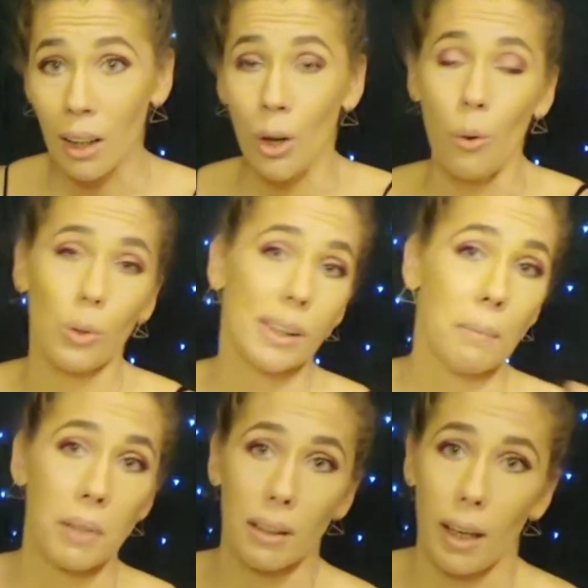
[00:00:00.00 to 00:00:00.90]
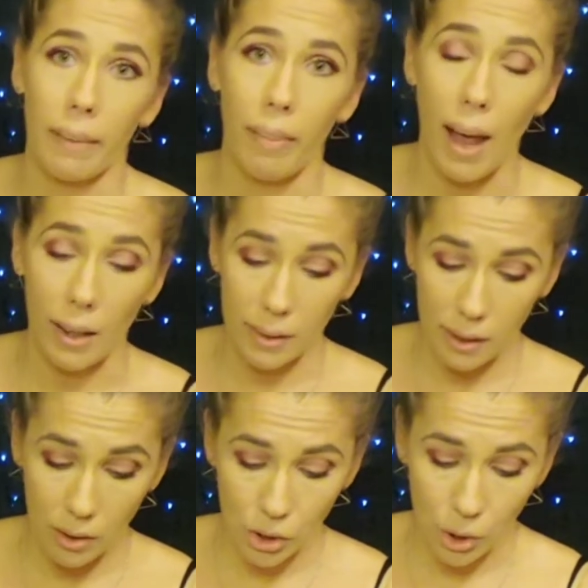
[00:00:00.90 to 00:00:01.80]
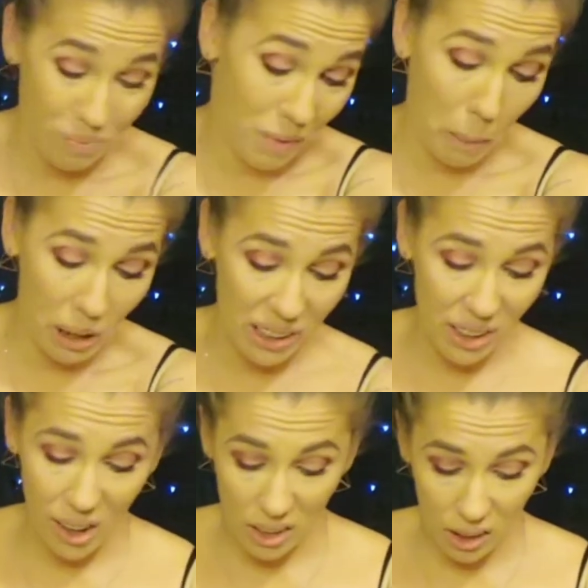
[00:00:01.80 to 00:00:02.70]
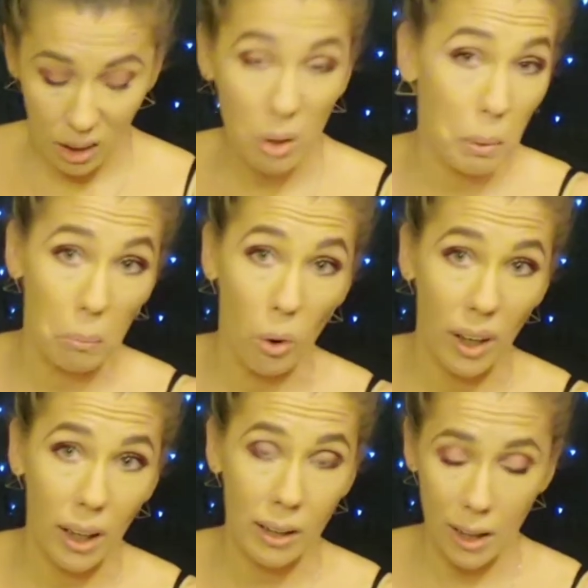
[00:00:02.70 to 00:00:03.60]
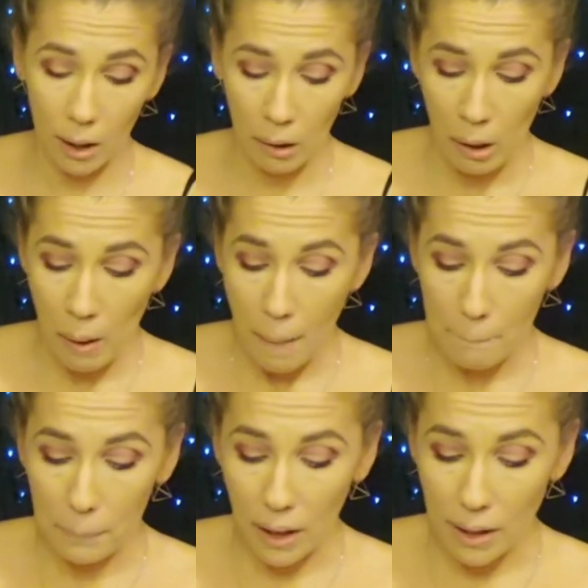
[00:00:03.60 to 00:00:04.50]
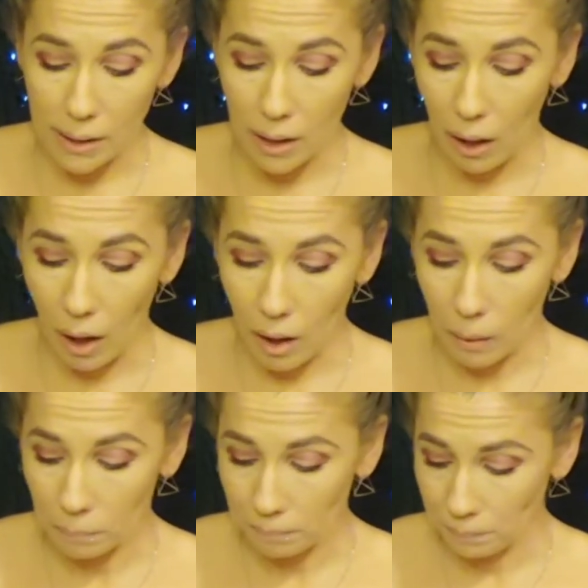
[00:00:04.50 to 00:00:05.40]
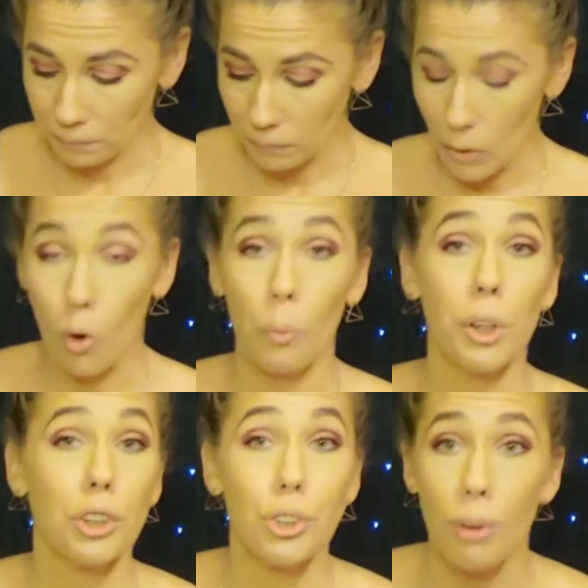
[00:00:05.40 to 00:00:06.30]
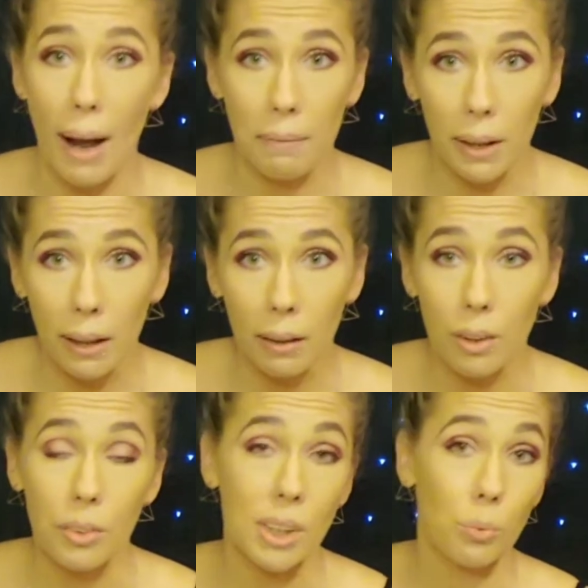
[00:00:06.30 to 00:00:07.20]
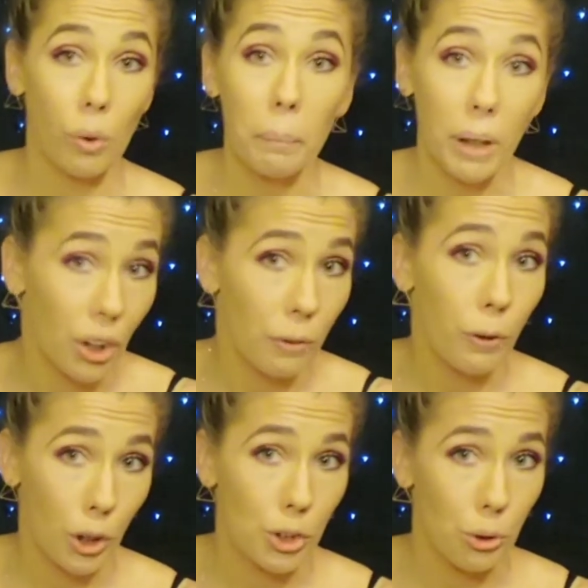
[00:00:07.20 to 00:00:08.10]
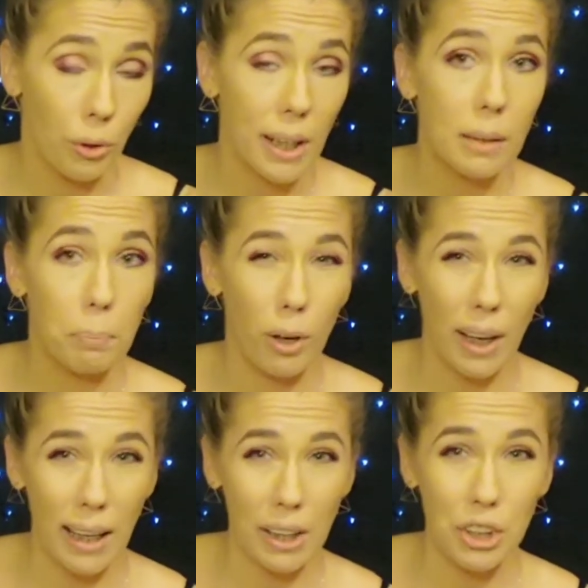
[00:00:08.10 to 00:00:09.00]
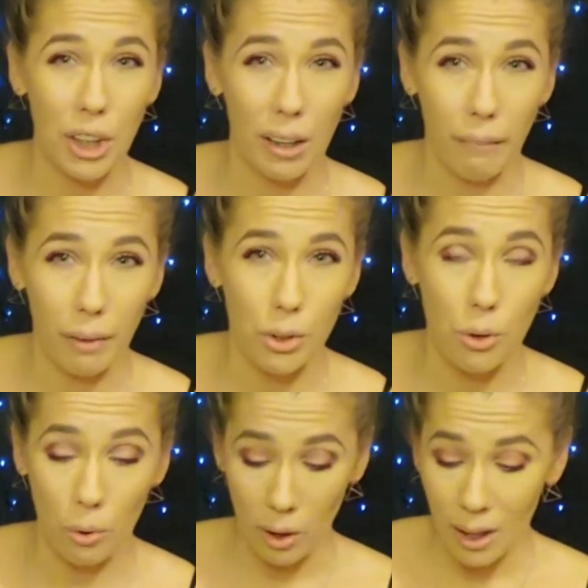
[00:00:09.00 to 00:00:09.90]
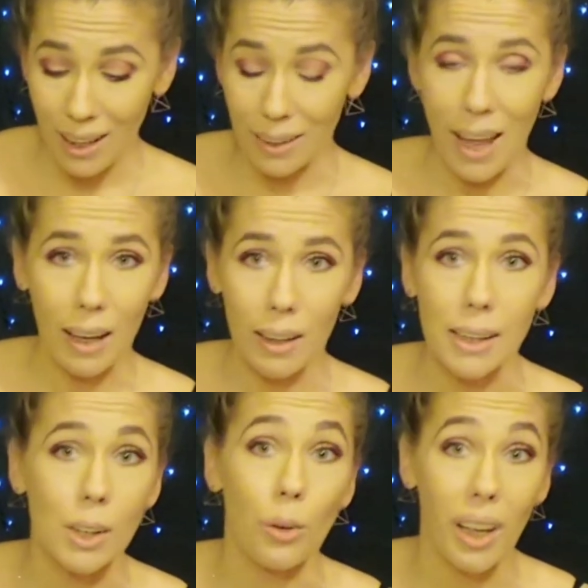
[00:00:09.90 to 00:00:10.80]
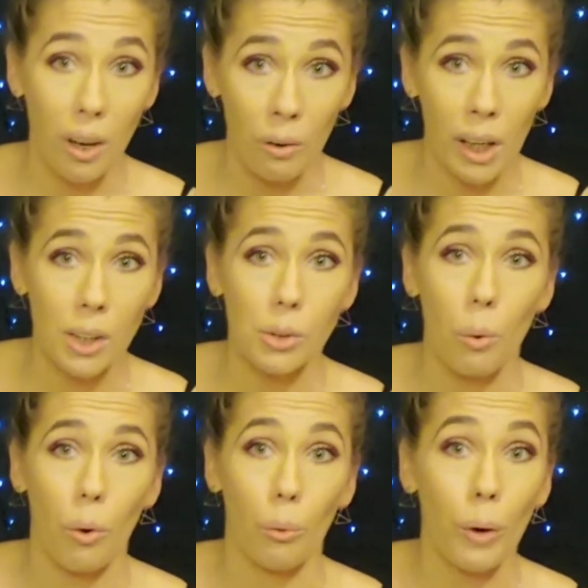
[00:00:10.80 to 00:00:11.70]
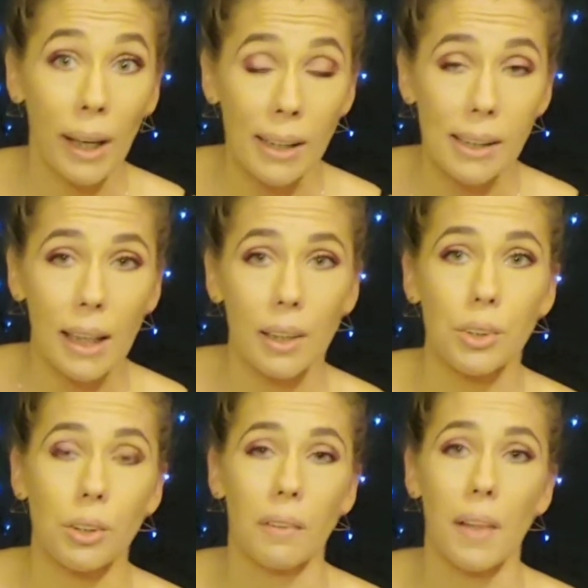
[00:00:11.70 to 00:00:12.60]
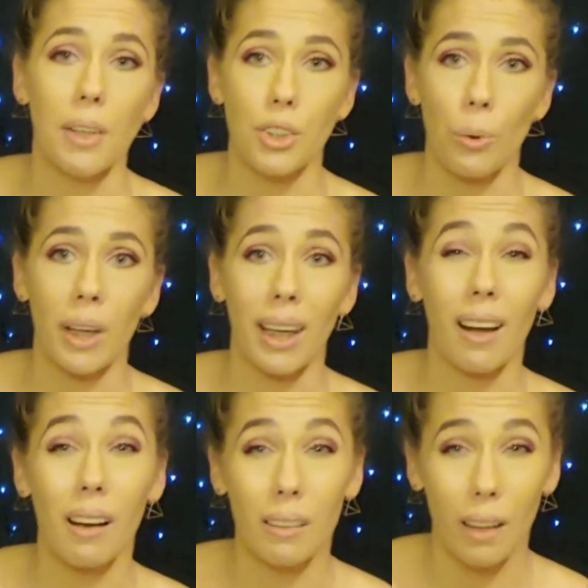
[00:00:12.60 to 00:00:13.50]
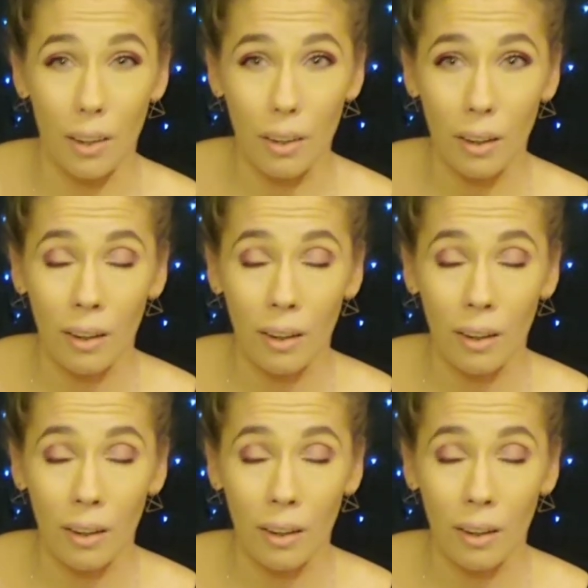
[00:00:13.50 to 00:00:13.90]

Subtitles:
or something like that. So that makes it, I guess, a little bit more handy. But, or when you're traveling, this would be good for your jewelry to put each individual necklace or earrings or rings in so that they don't get cluttered